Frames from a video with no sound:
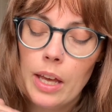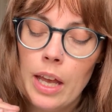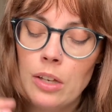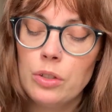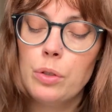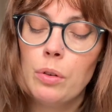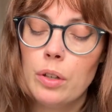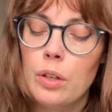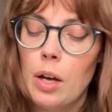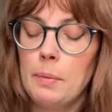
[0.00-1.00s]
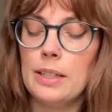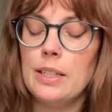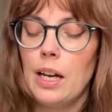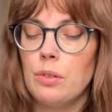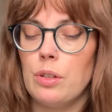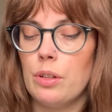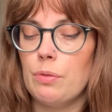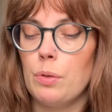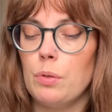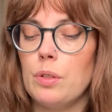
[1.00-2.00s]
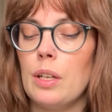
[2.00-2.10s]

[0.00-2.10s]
And you are coming down to the root.